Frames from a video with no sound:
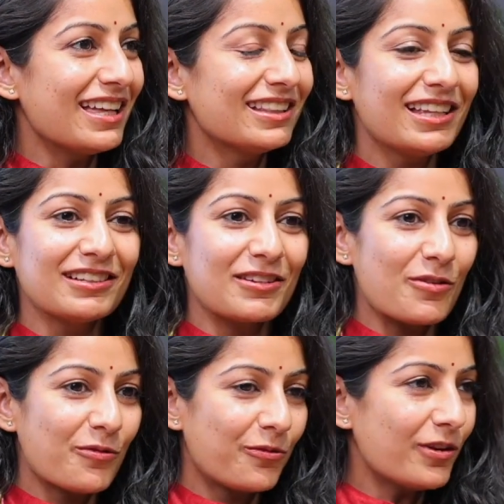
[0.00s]
And then
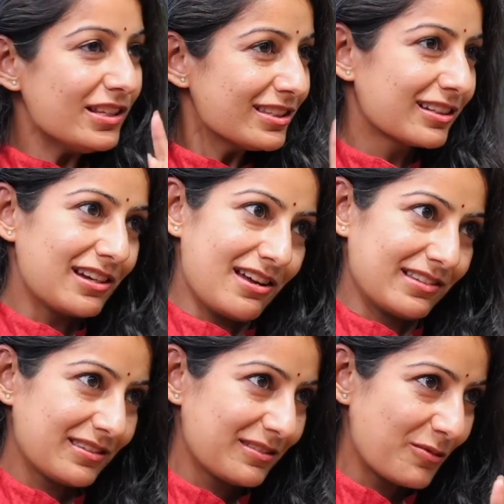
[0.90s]
first
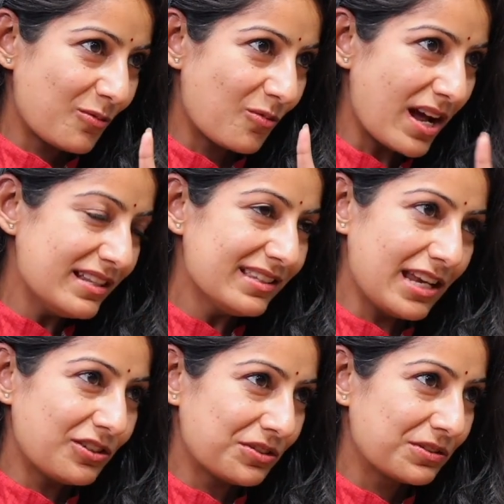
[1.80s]
class, one
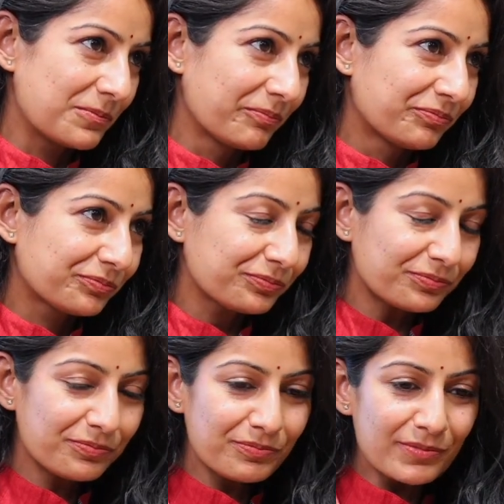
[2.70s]
session,
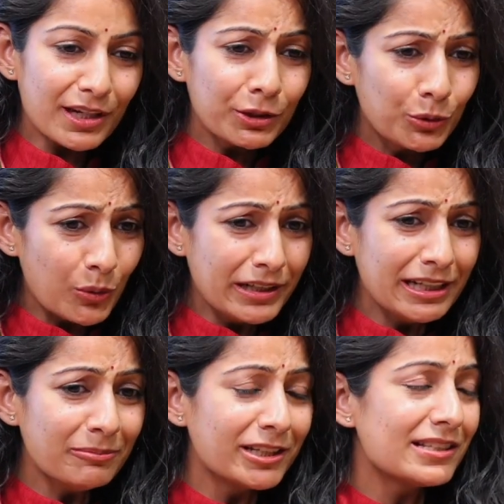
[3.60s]

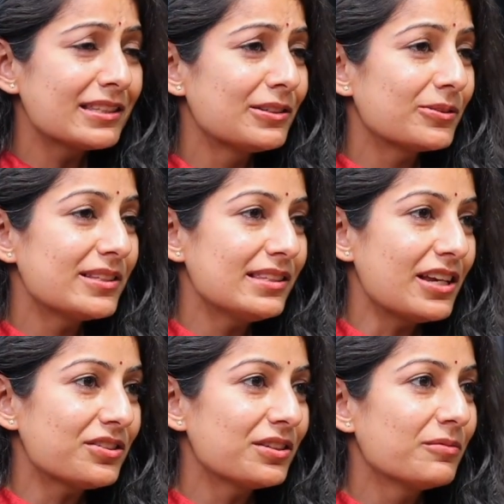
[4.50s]
20 minutes into the
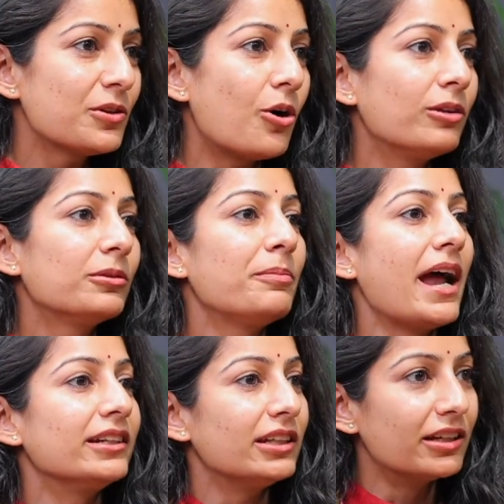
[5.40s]
session, we all were
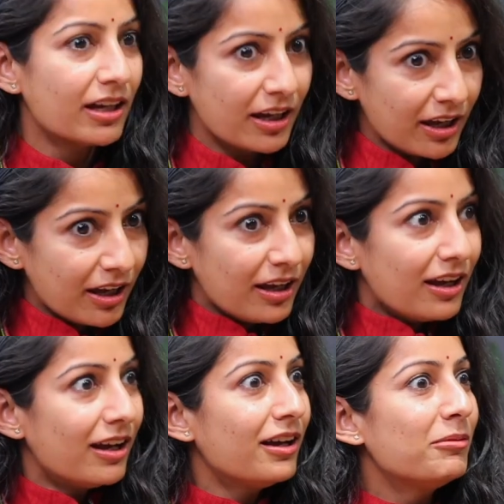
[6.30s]
panting.
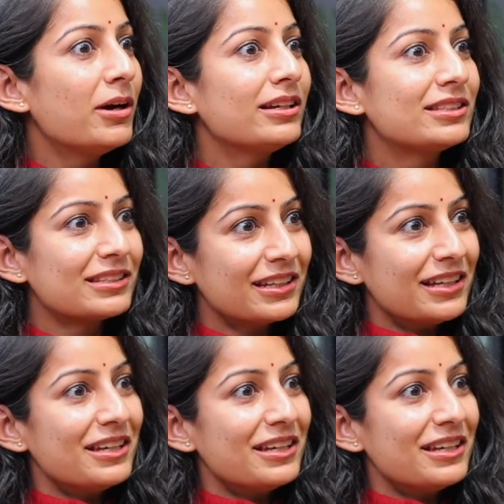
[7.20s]
Bus.